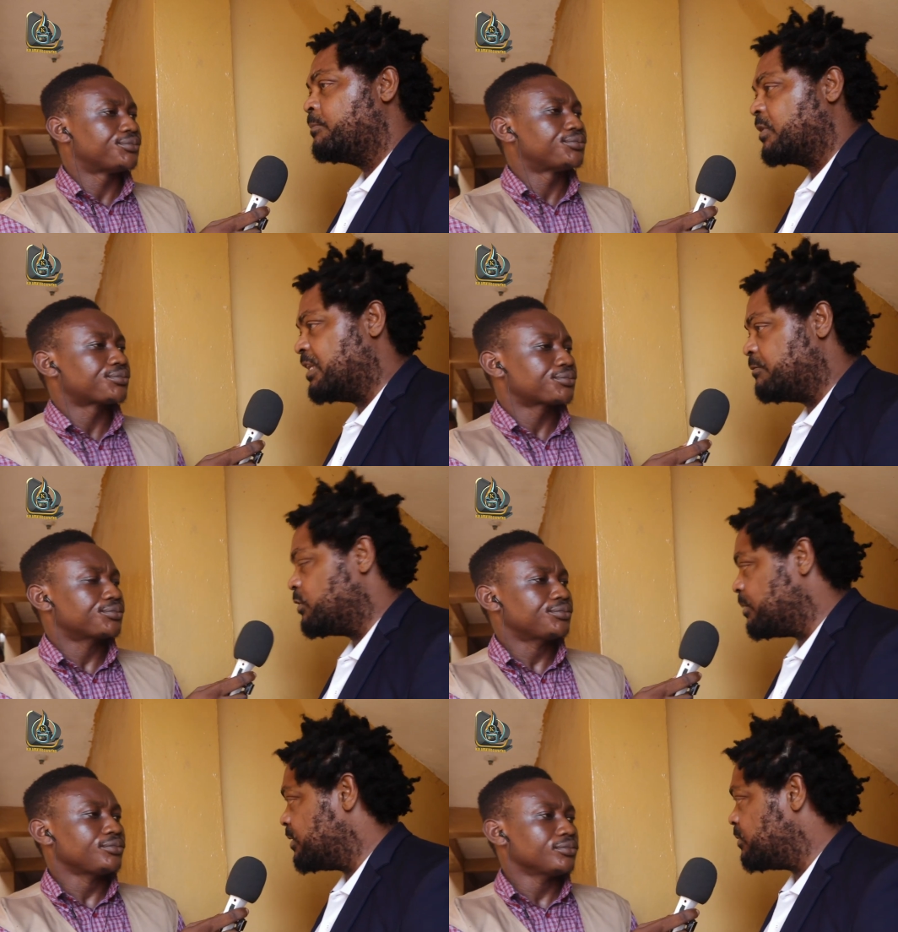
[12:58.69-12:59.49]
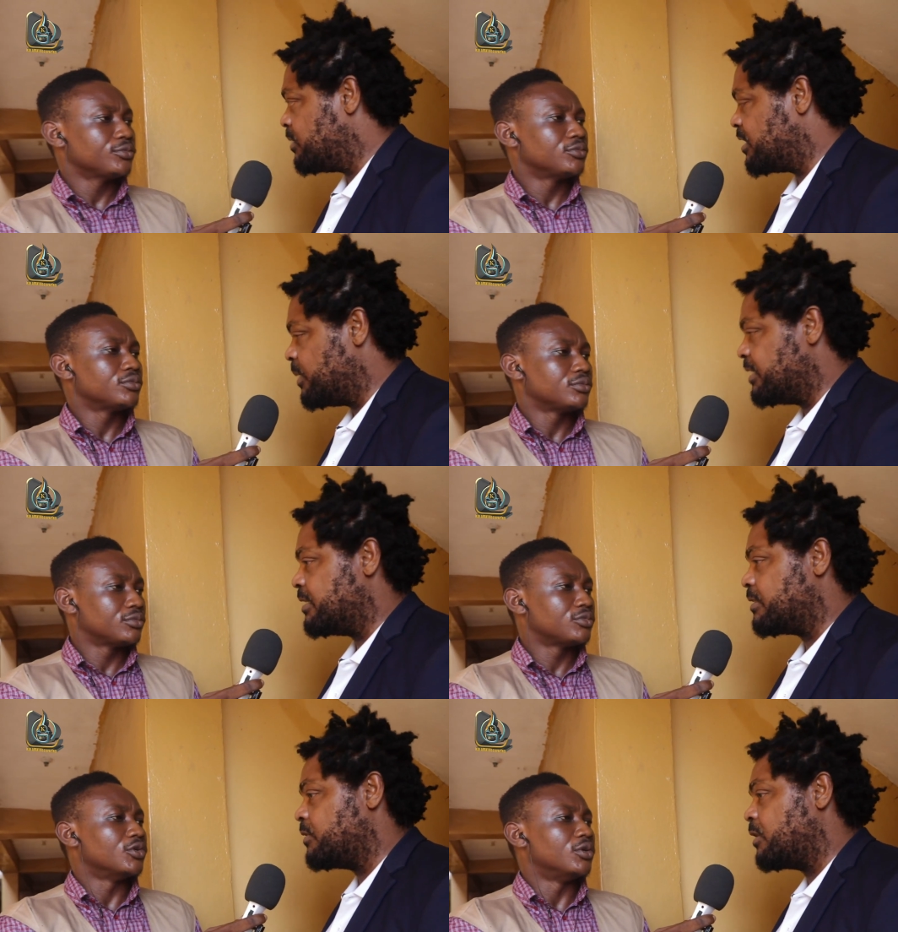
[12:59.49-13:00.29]
Speaker 1: Person living with
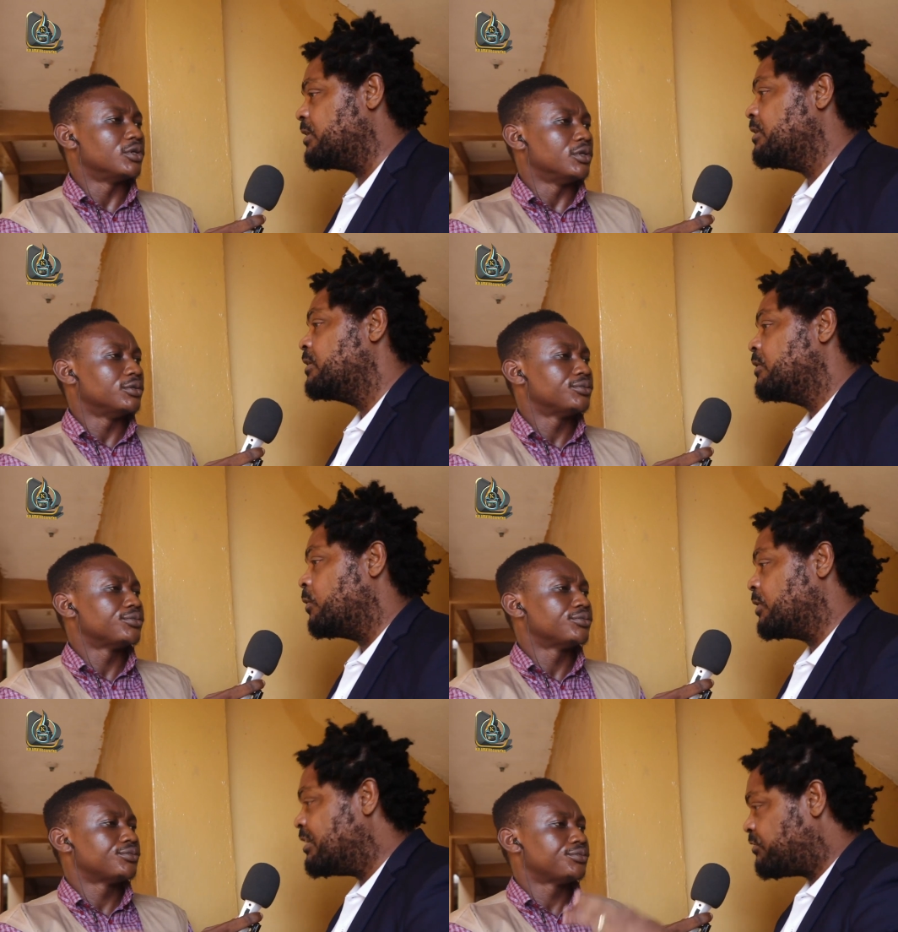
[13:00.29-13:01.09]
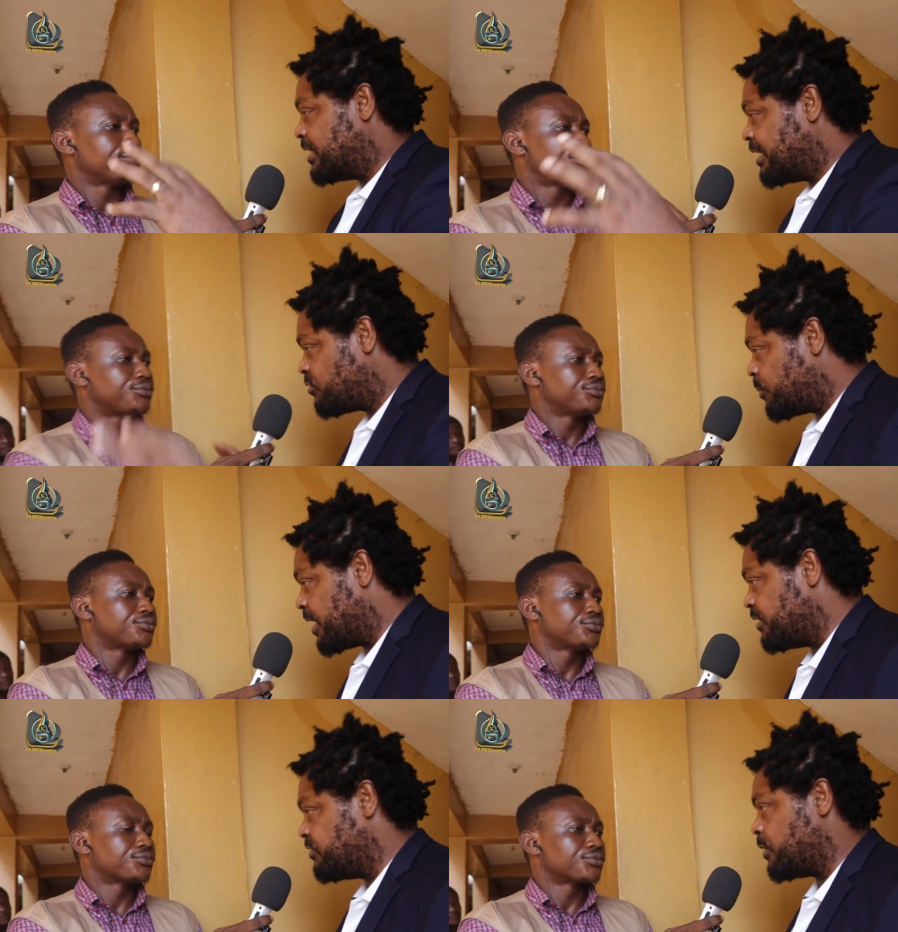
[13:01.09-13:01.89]
disabilities. So now they, on the issues, there are
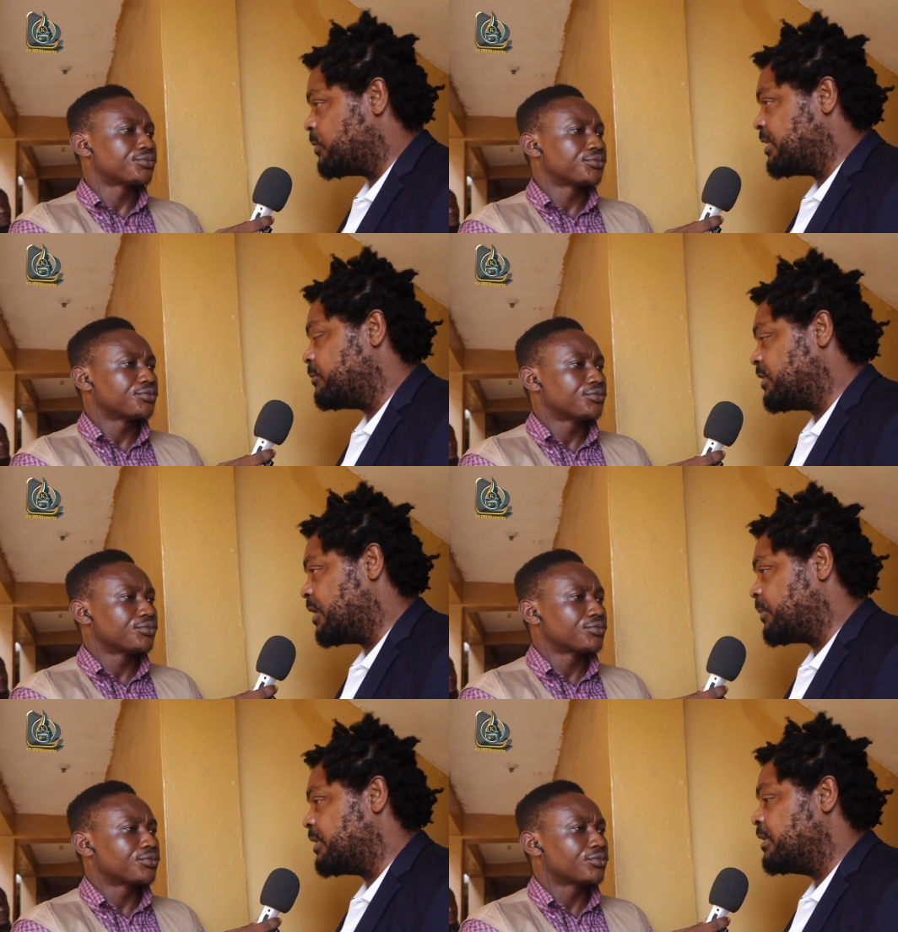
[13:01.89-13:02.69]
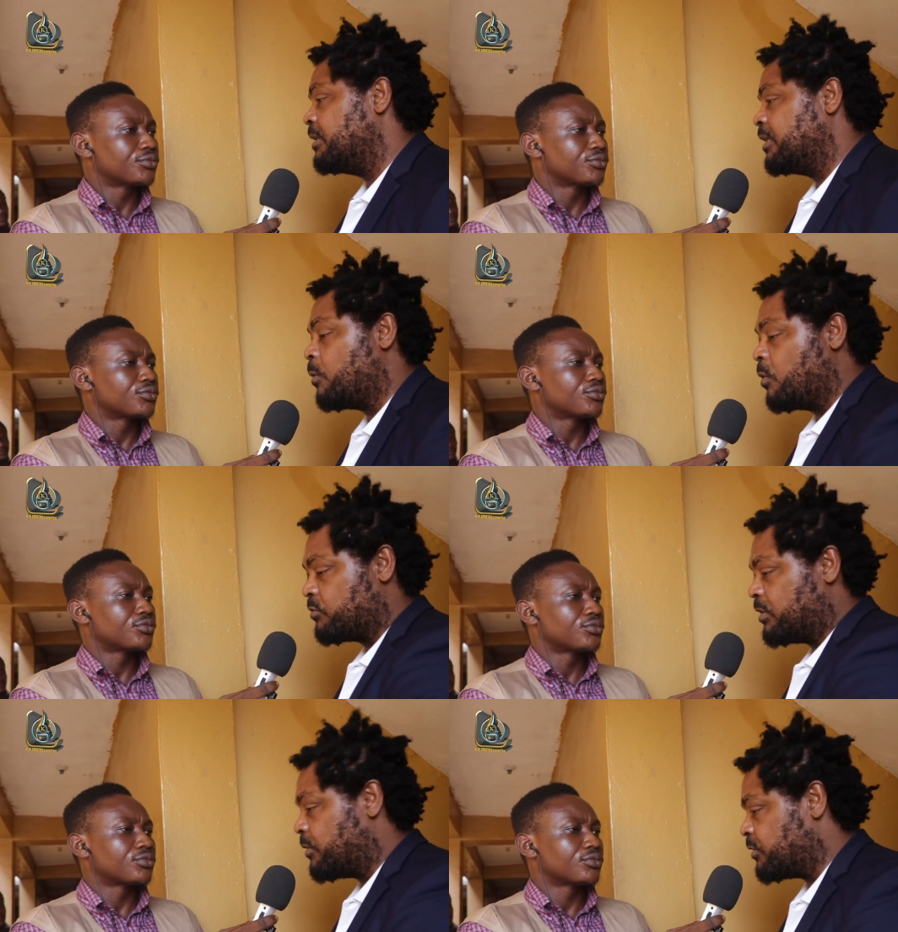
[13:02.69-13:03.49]
topical issues that would happen. Now we
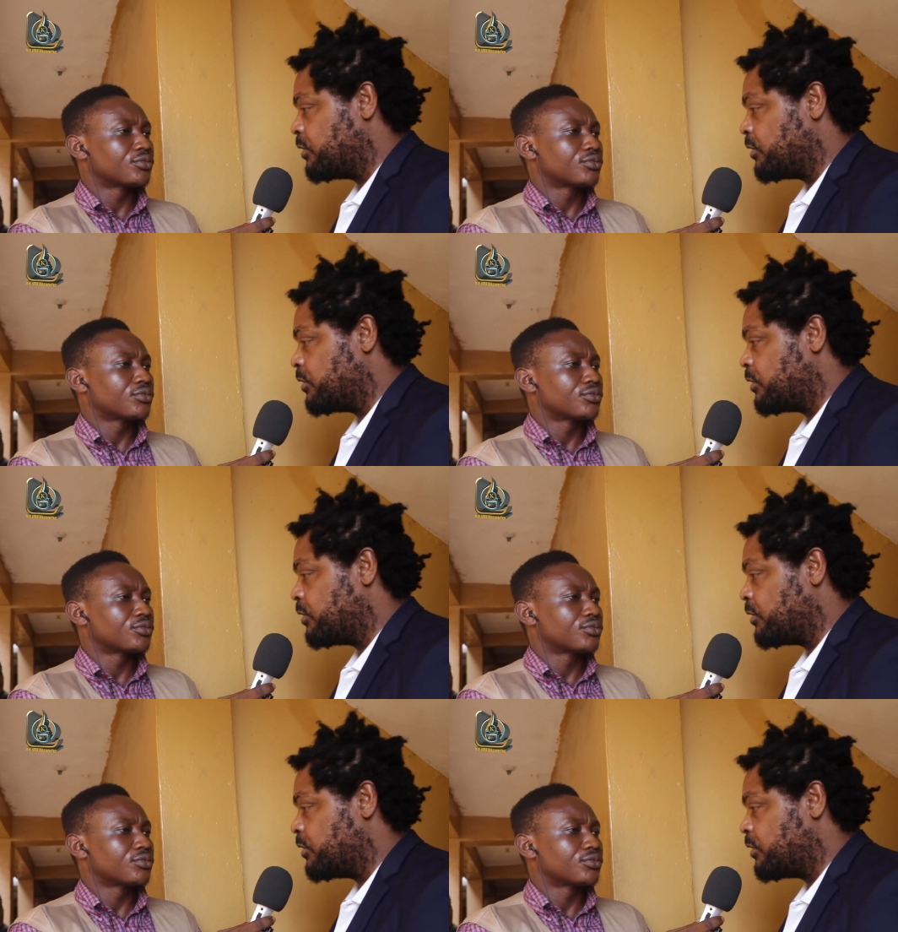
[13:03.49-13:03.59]
also now, okay,